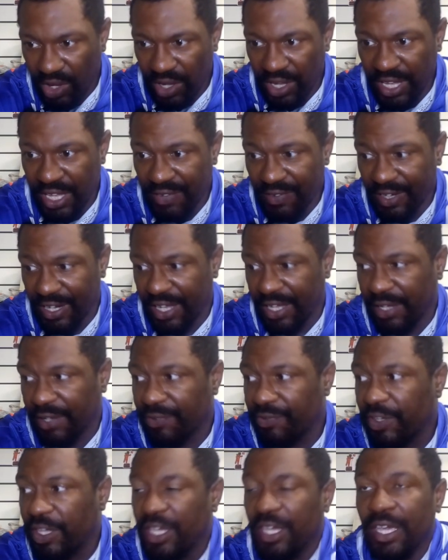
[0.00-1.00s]
even
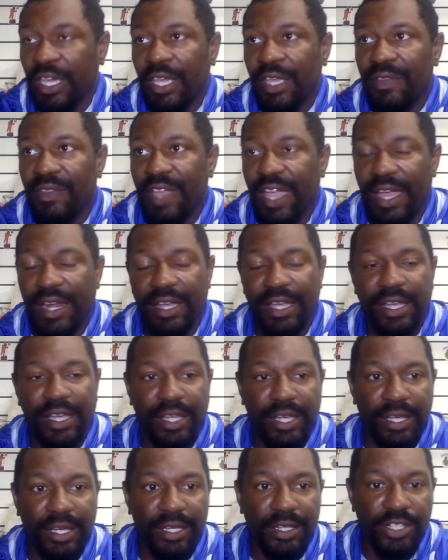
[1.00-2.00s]
if that
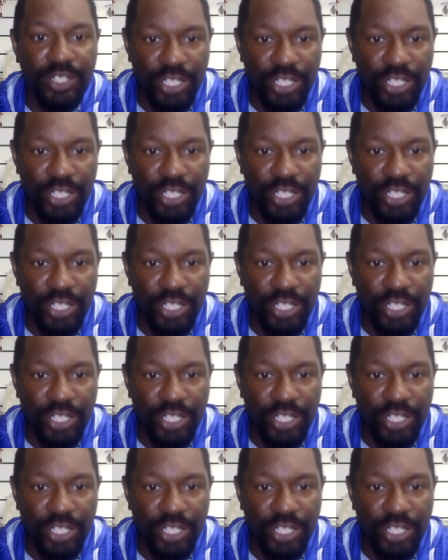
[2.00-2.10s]
uh,